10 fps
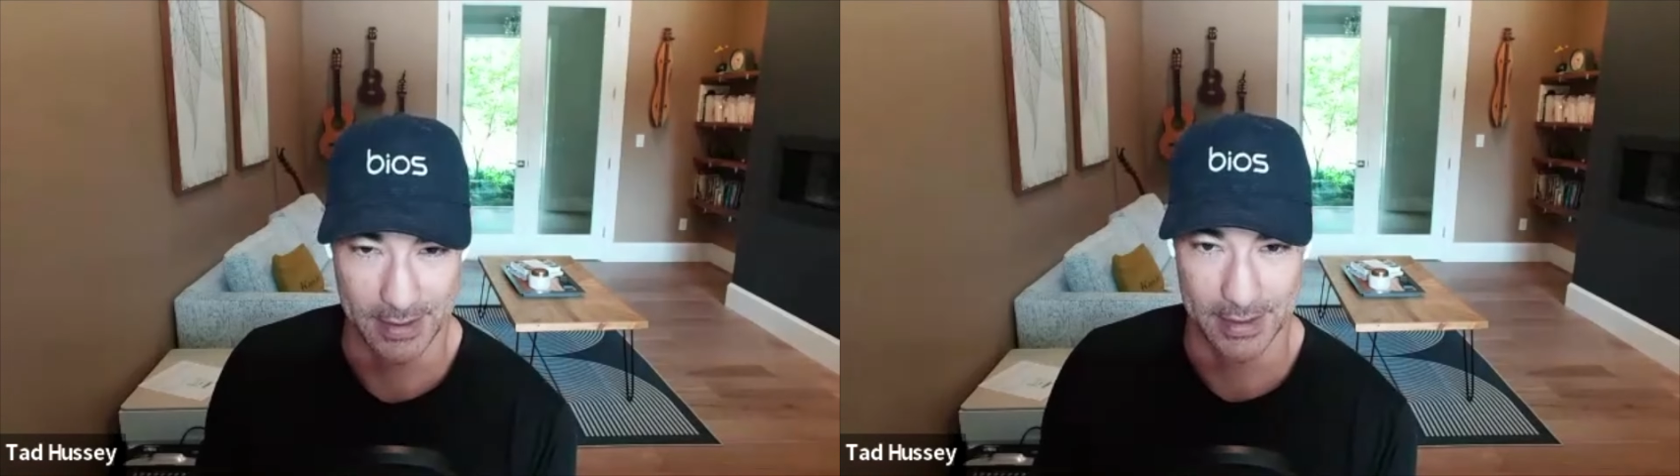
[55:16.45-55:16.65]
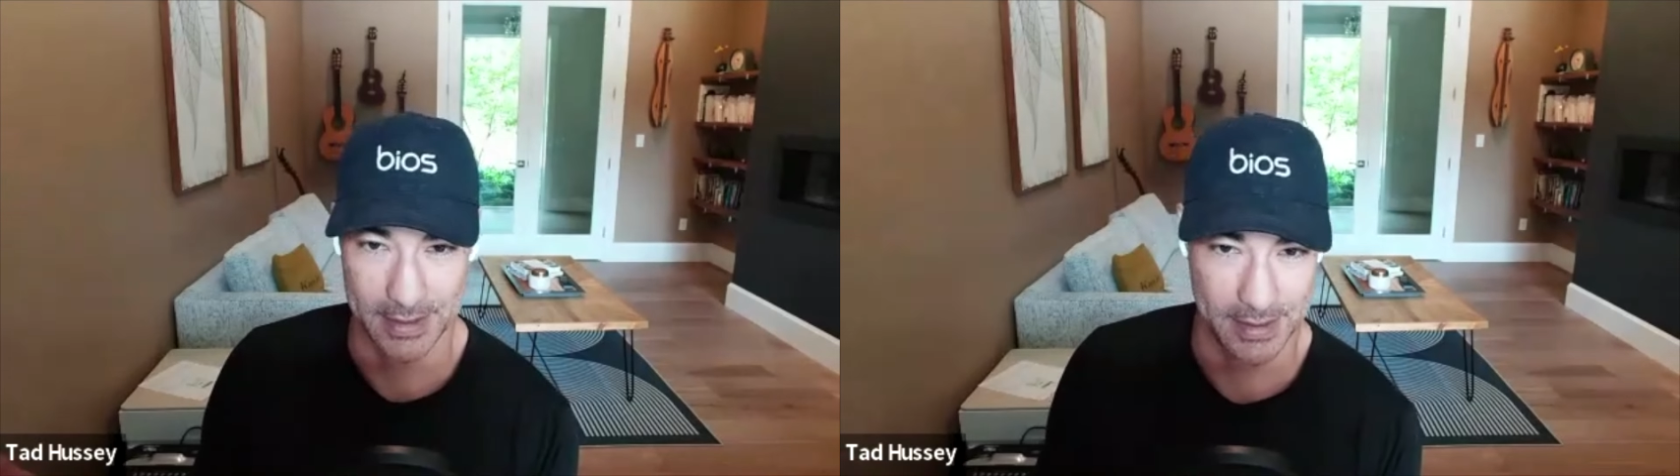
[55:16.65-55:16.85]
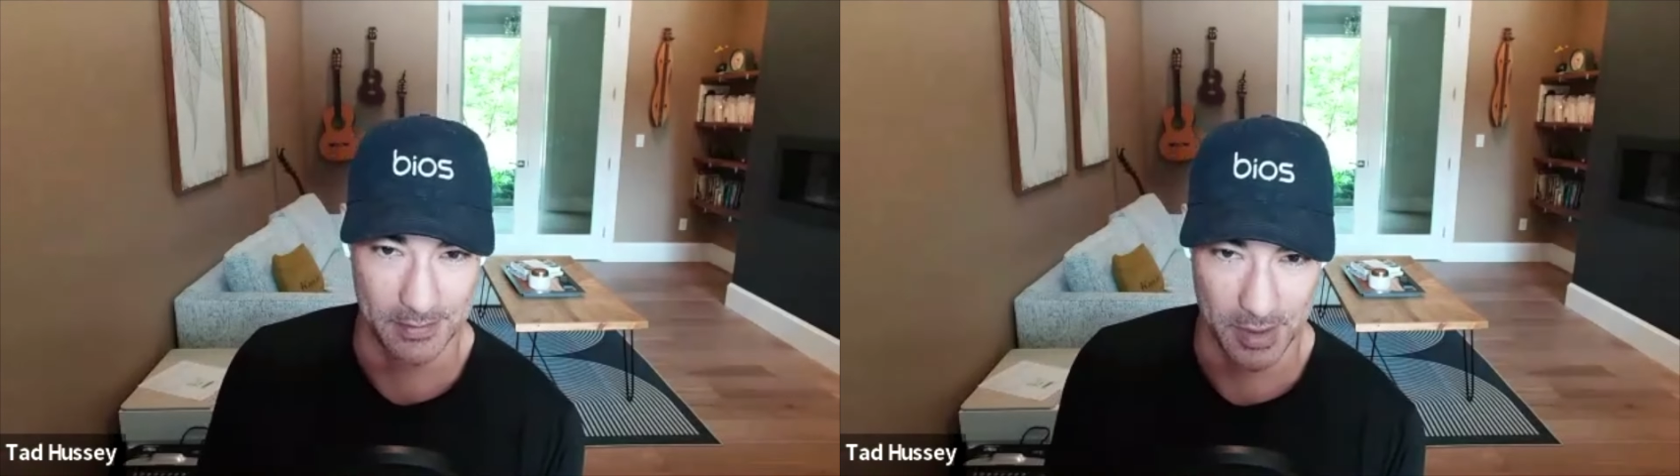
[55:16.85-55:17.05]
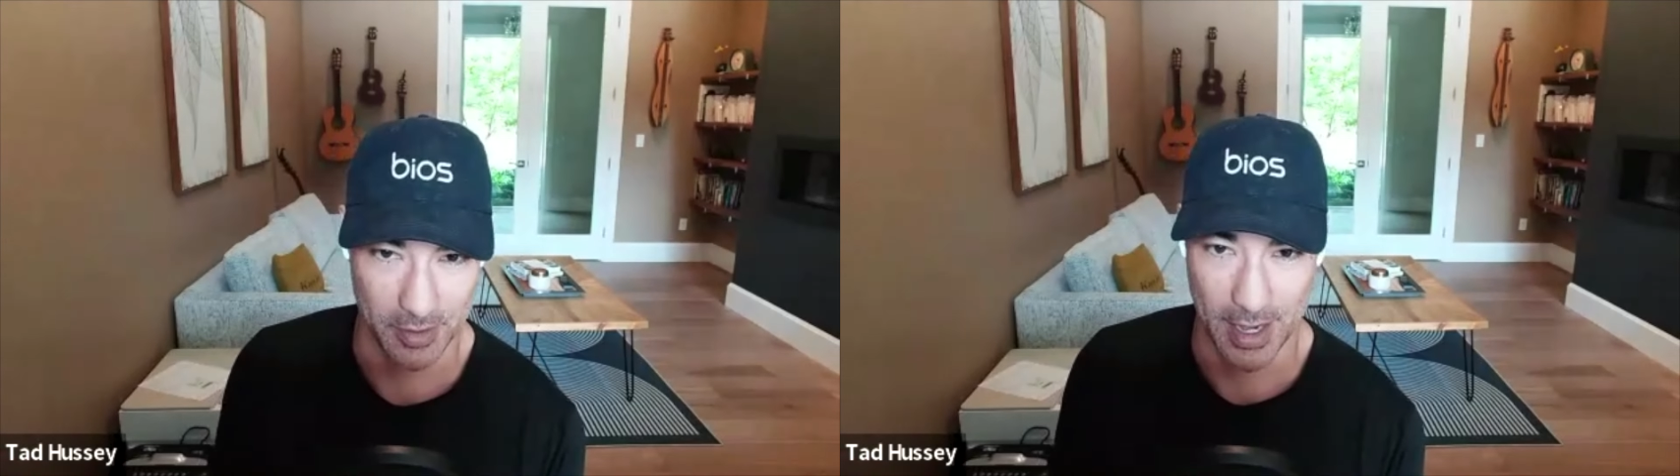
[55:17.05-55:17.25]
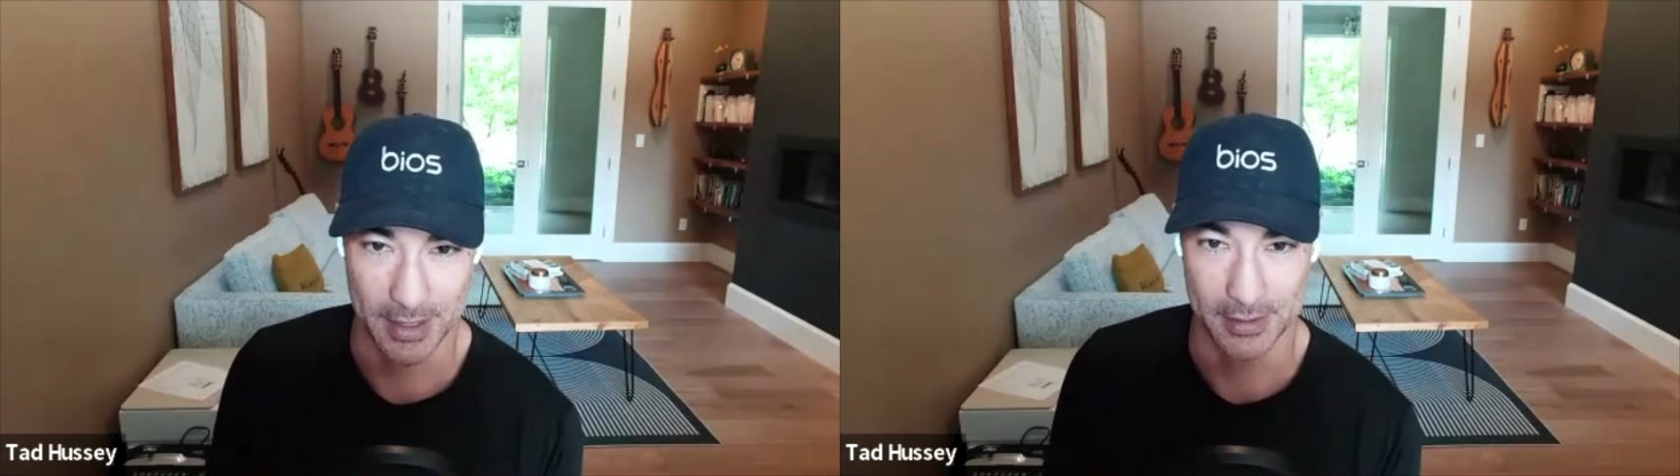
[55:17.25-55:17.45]
and it's a
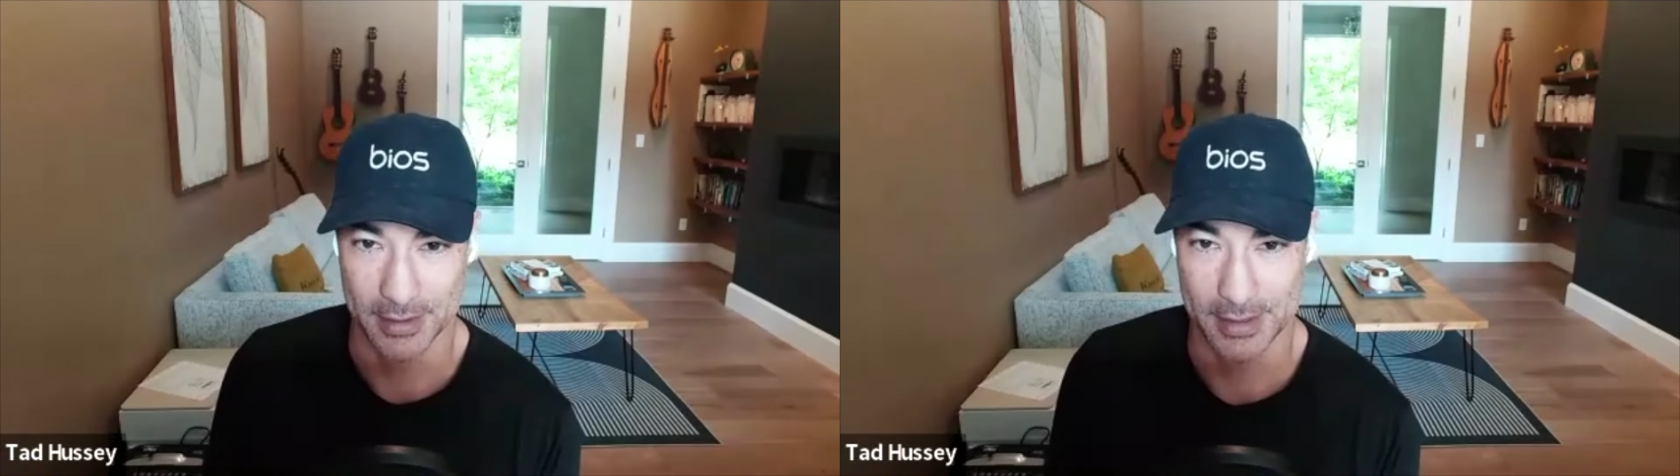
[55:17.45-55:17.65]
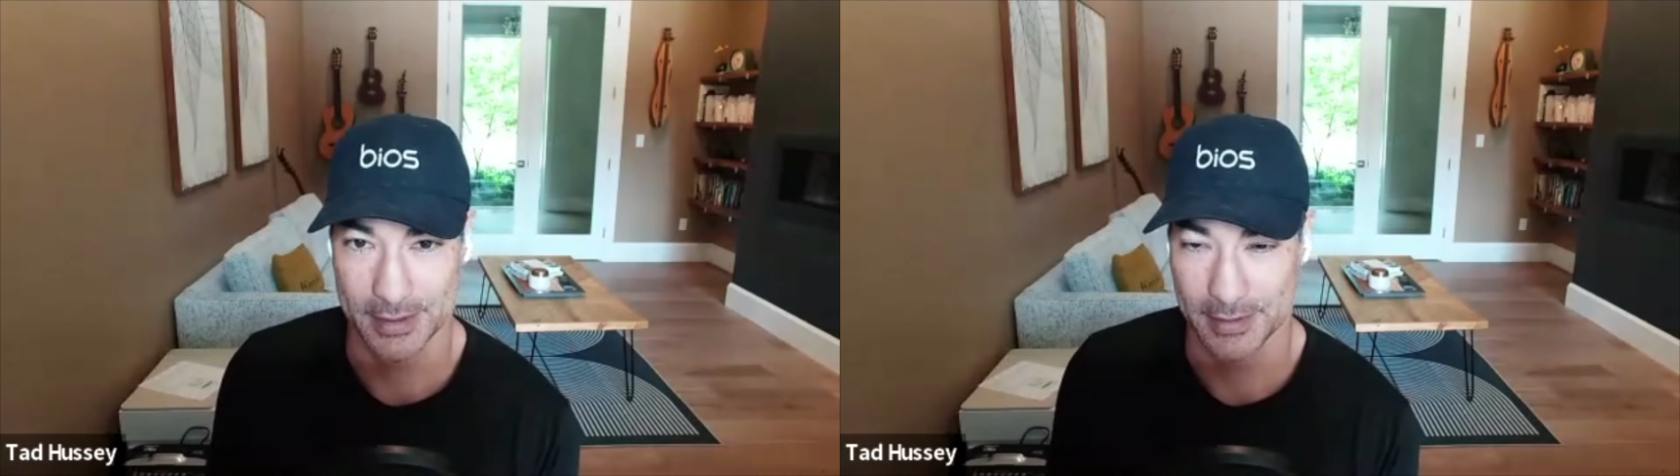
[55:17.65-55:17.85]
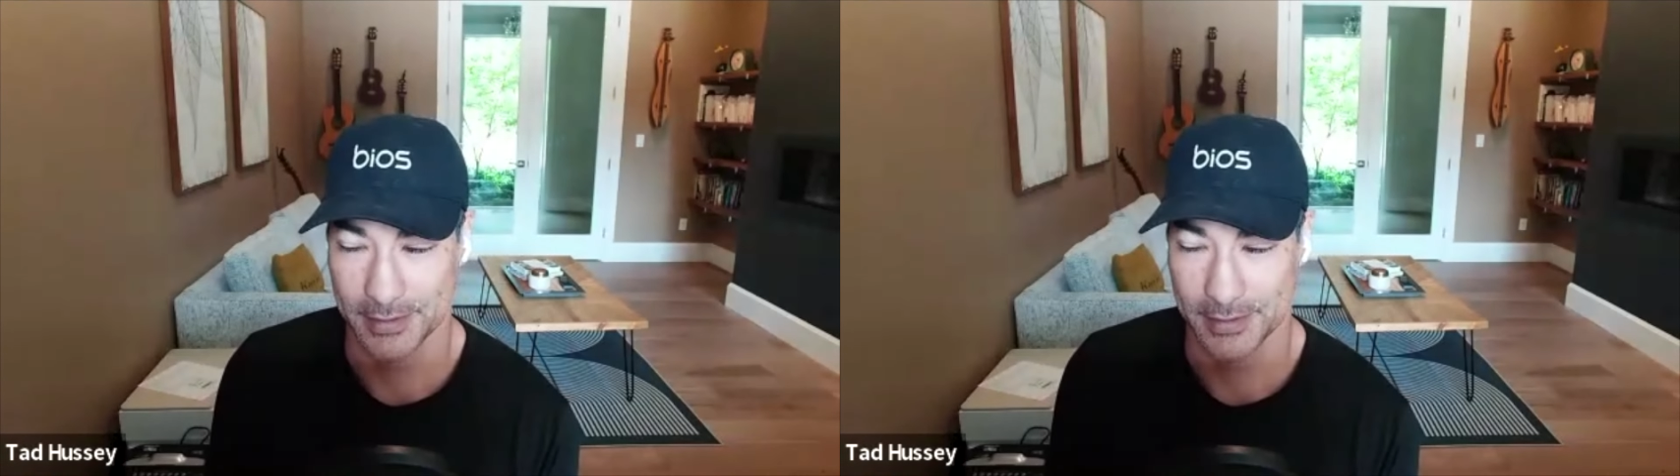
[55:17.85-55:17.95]
miraculous